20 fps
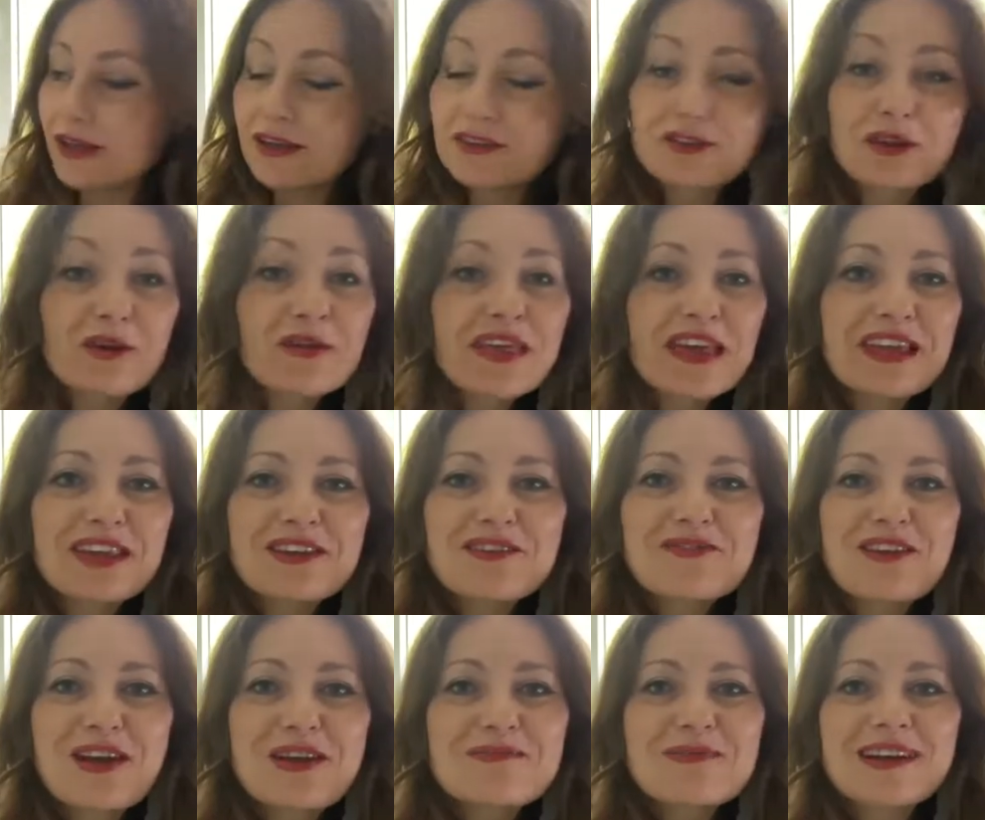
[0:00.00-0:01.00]
So thank you
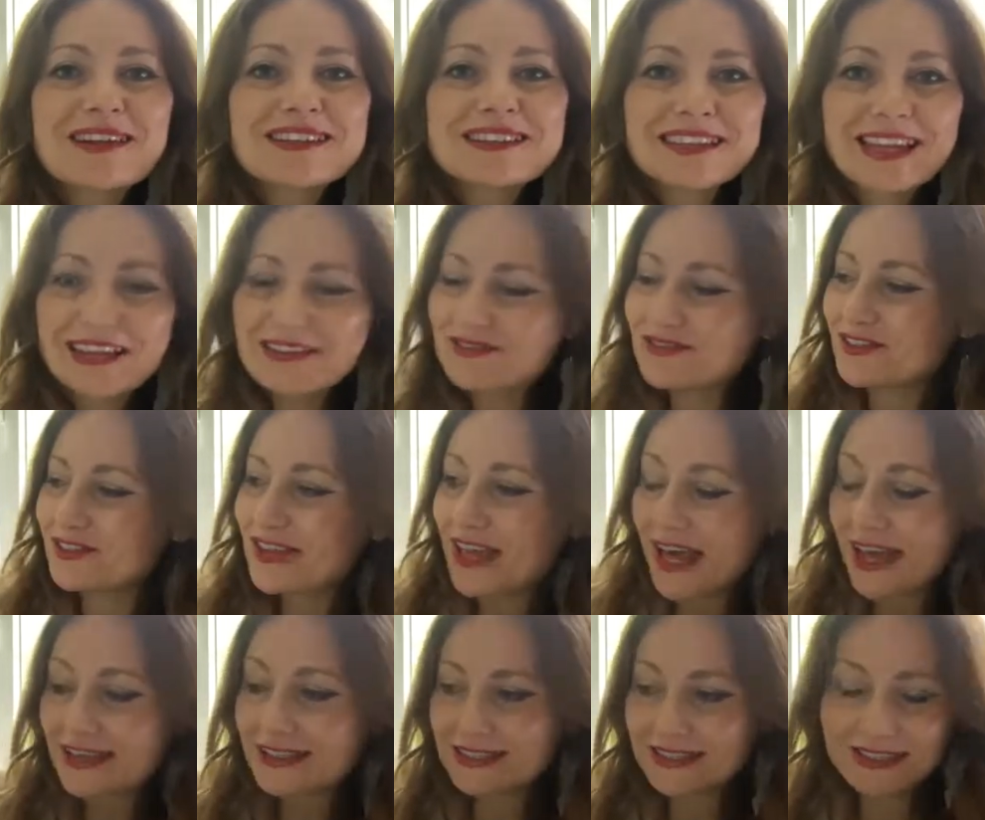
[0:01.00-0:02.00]
very much, Jen, for
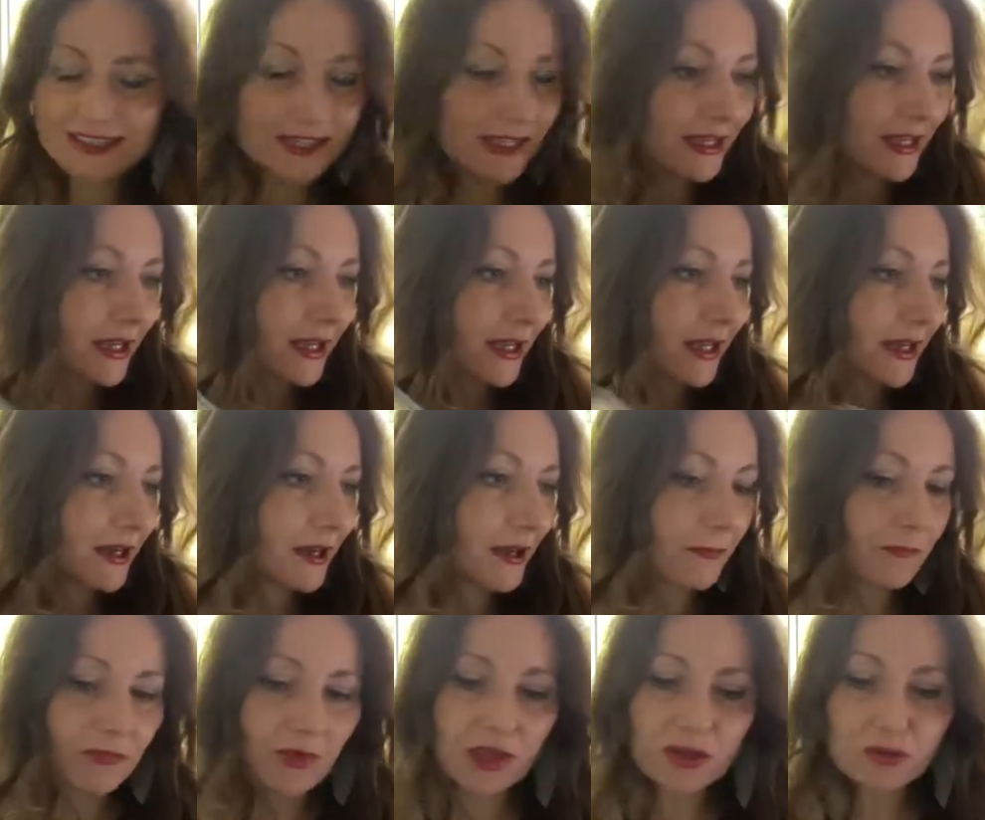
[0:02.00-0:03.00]
that.
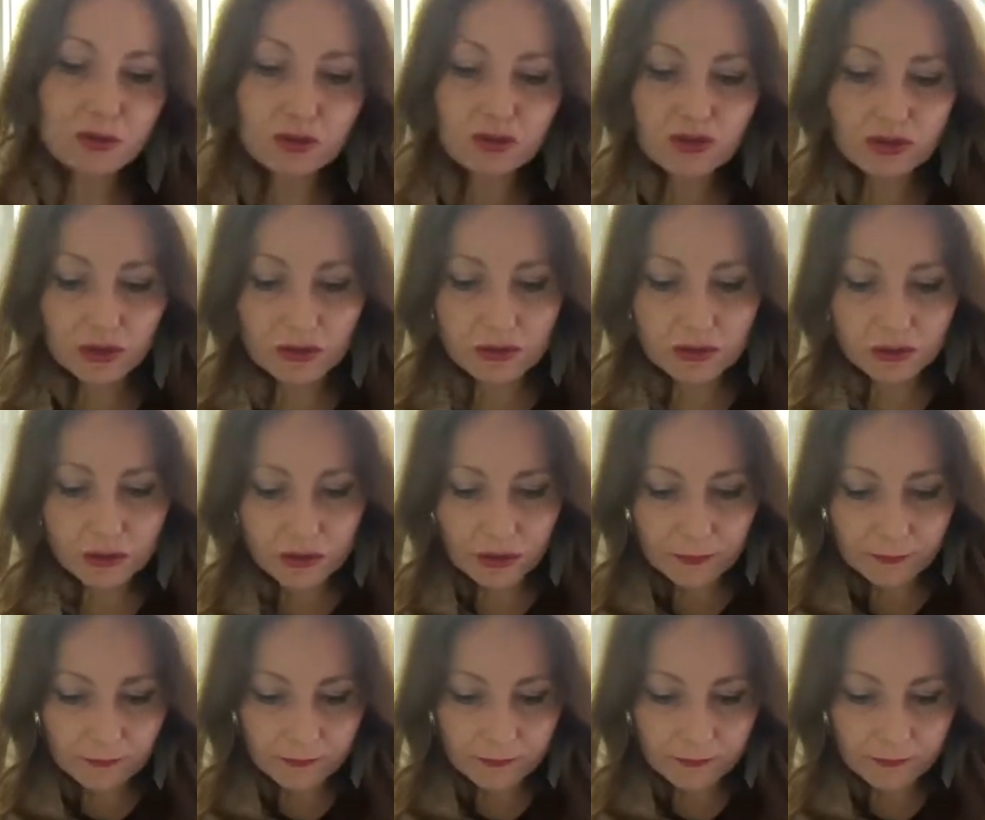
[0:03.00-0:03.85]
And also, look,